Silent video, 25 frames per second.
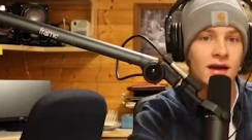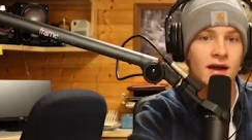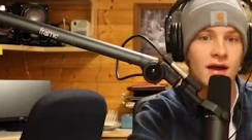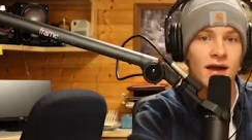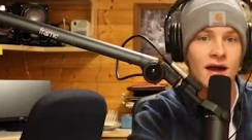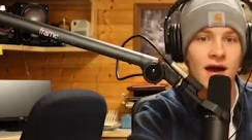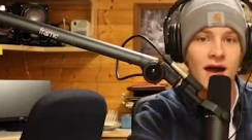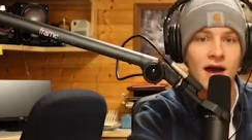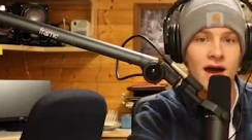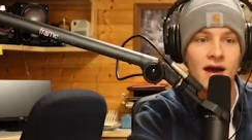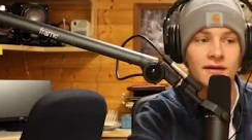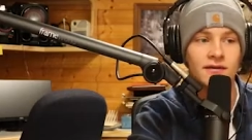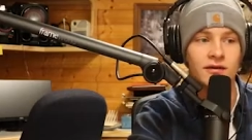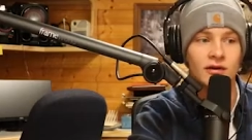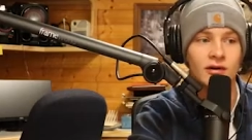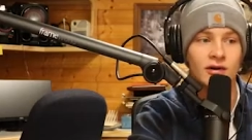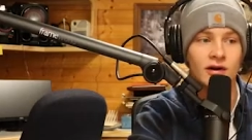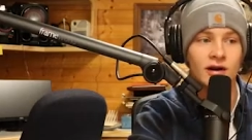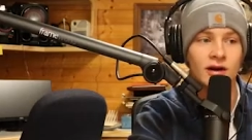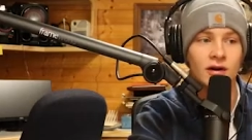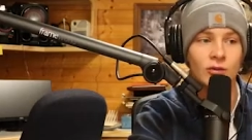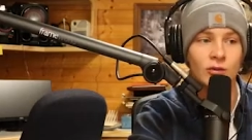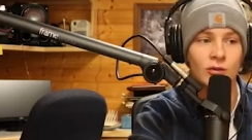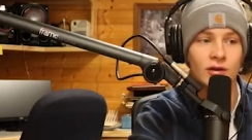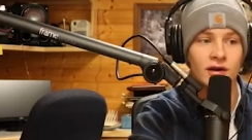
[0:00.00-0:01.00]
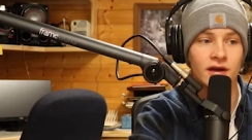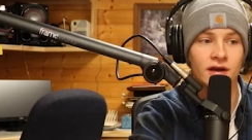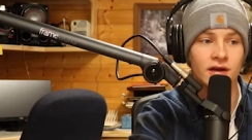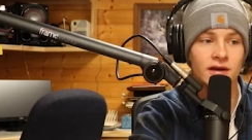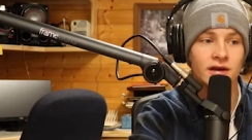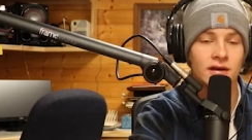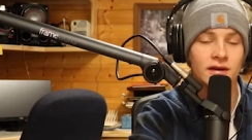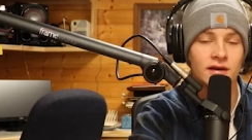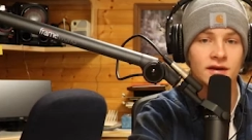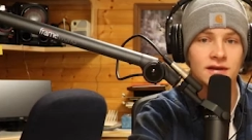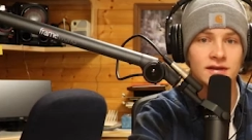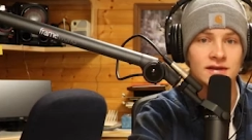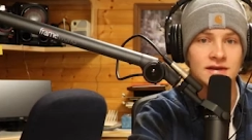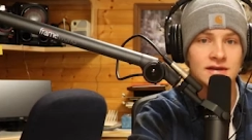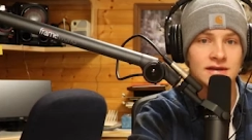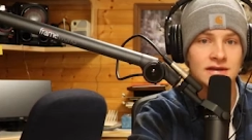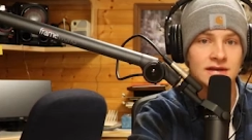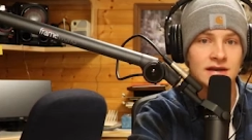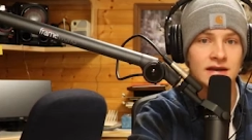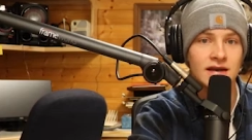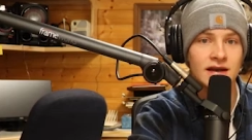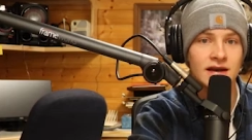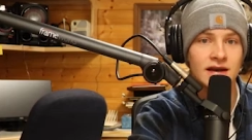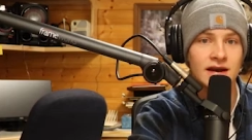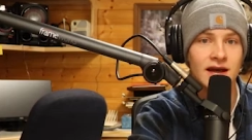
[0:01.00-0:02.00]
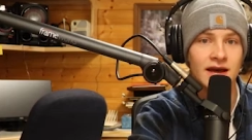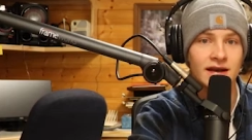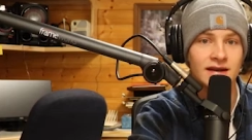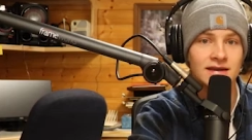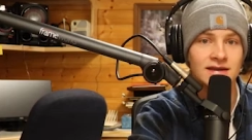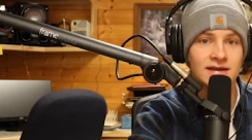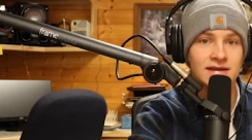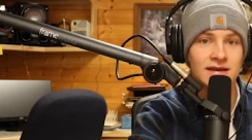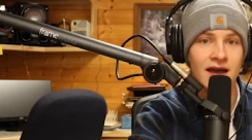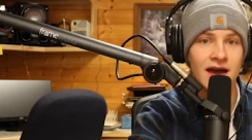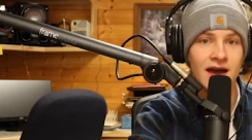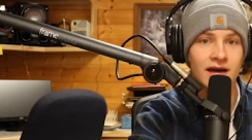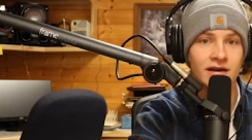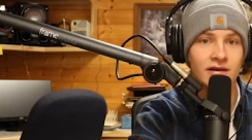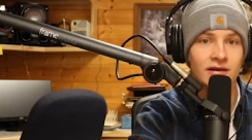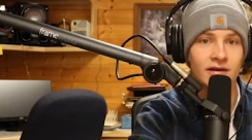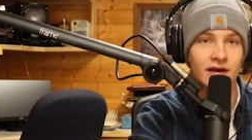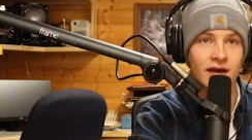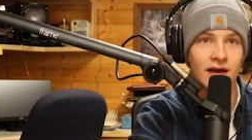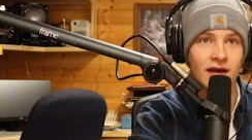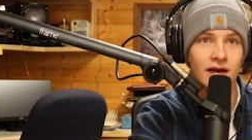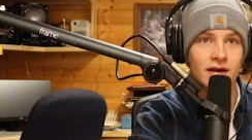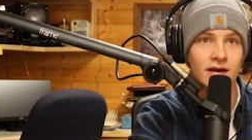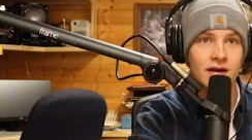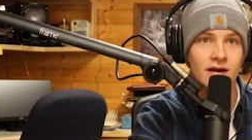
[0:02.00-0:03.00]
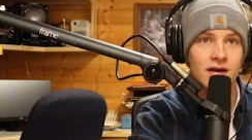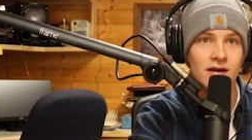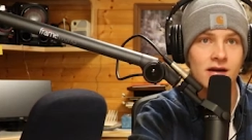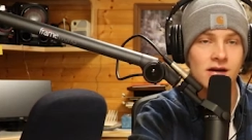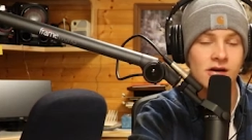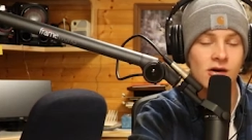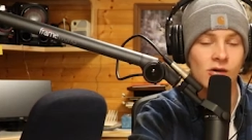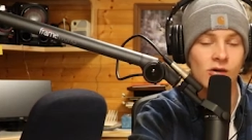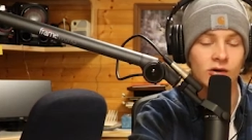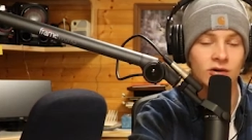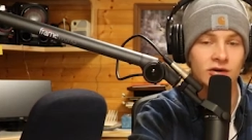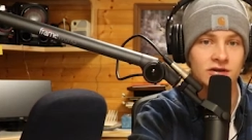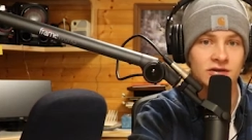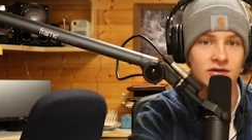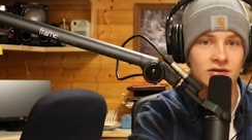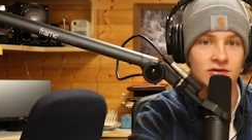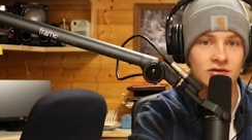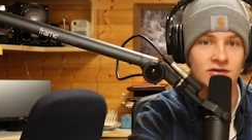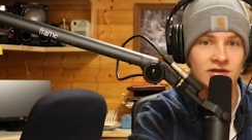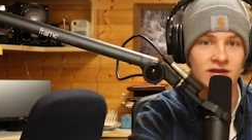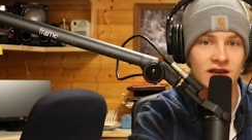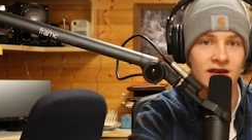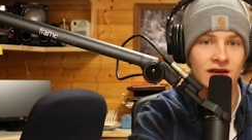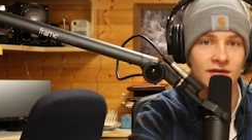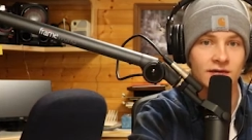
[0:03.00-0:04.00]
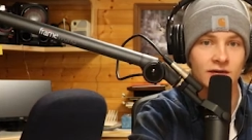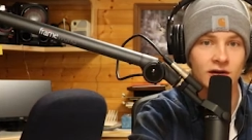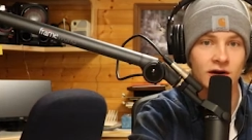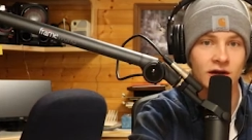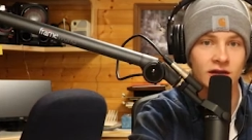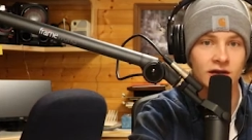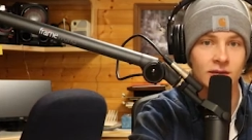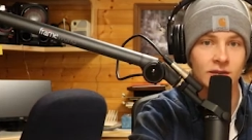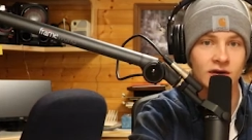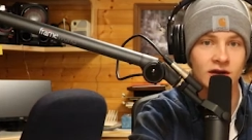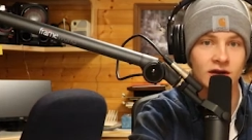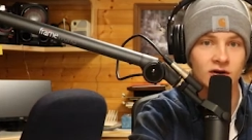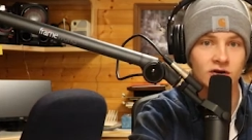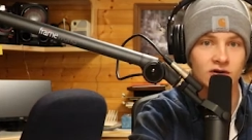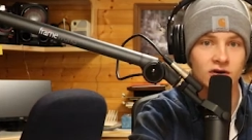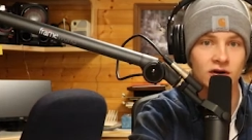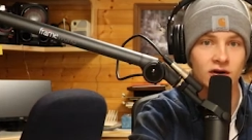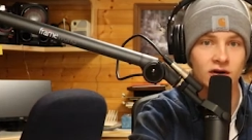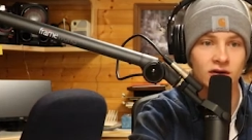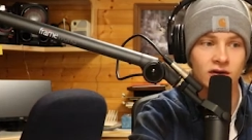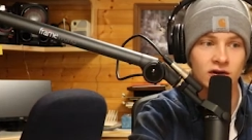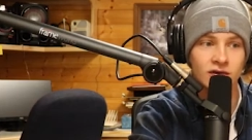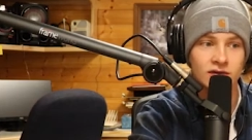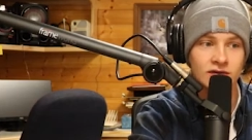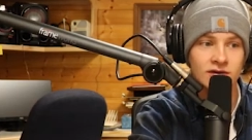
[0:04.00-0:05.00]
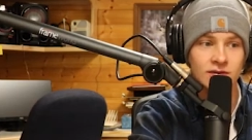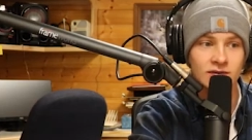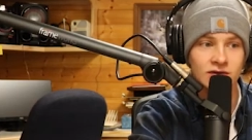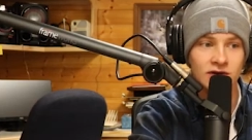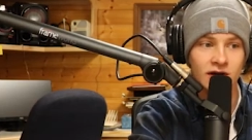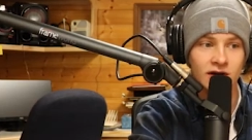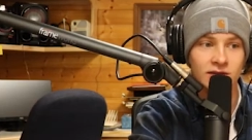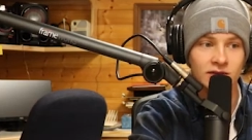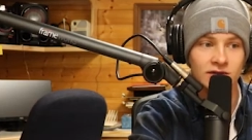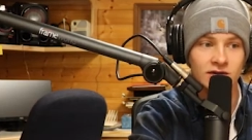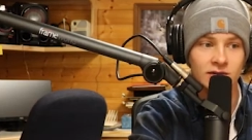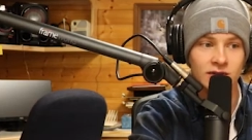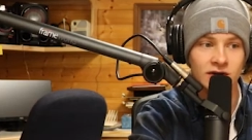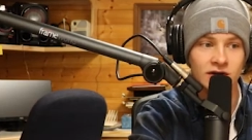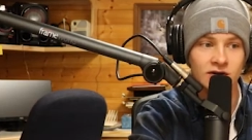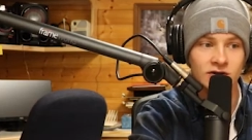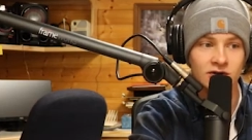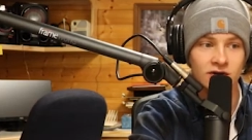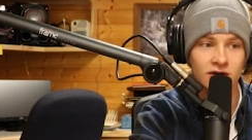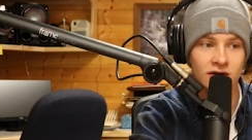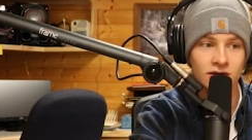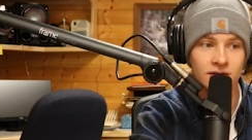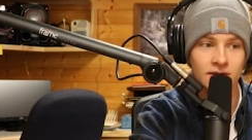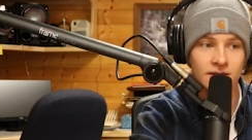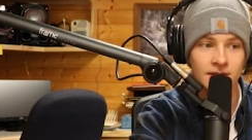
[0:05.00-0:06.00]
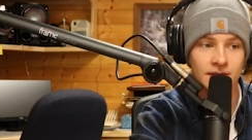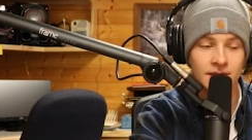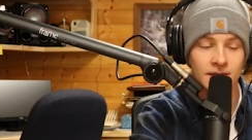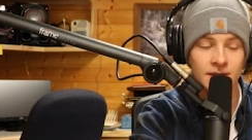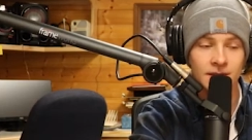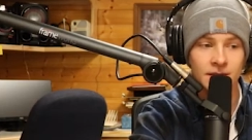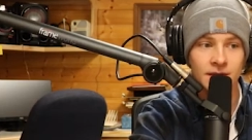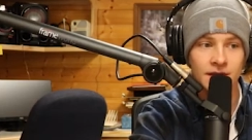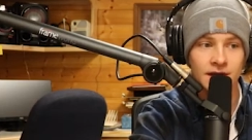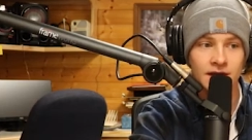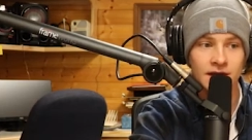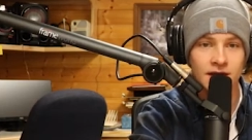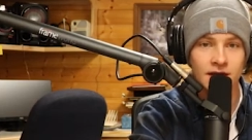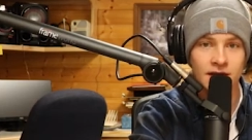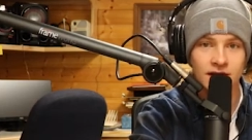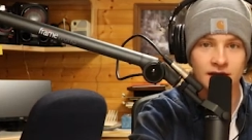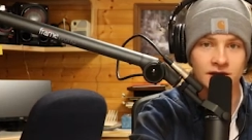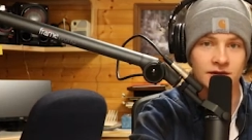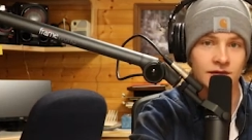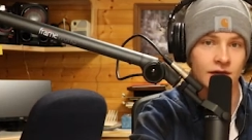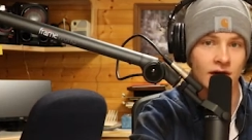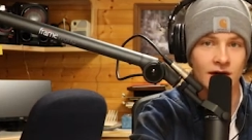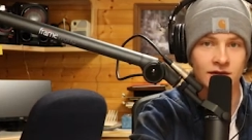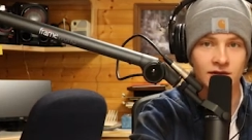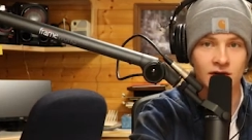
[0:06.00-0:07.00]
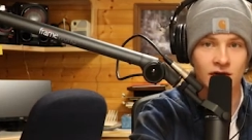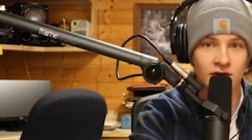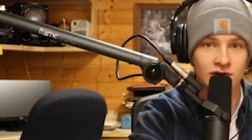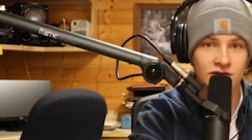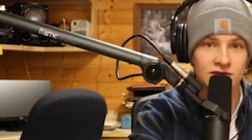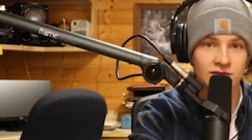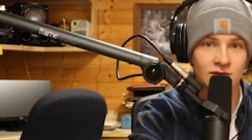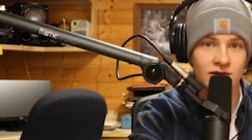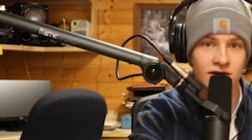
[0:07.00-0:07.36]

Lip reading: Have a great week. See you next Saturday or Tuesday if you're on the Patreon. Go subscribe to the Patreon. It's $5 a